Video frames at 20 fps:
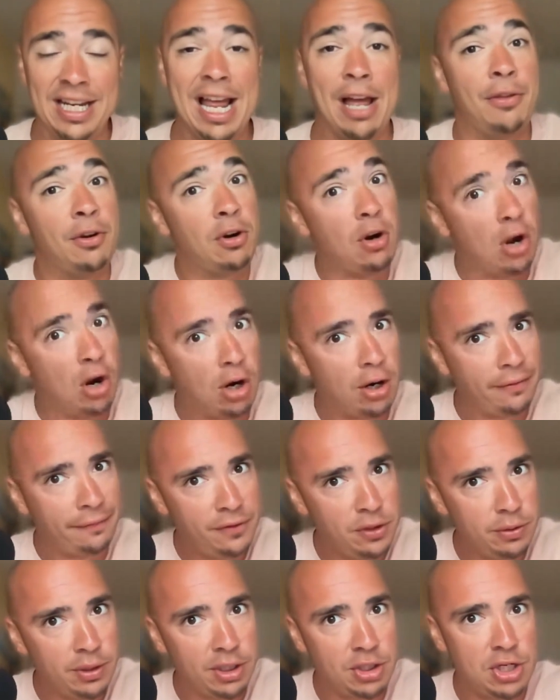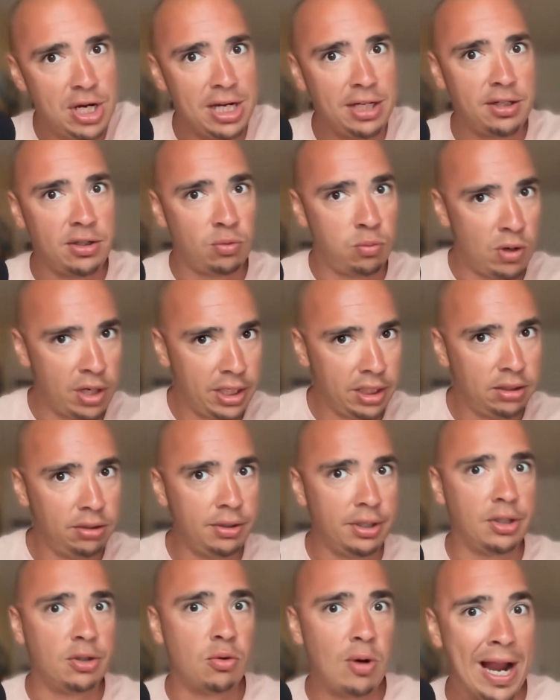Now, there are a few exchanges, one
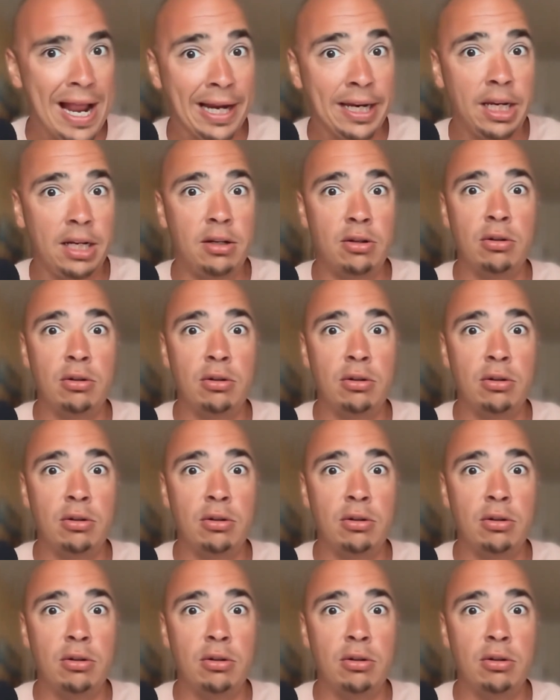including Kraken,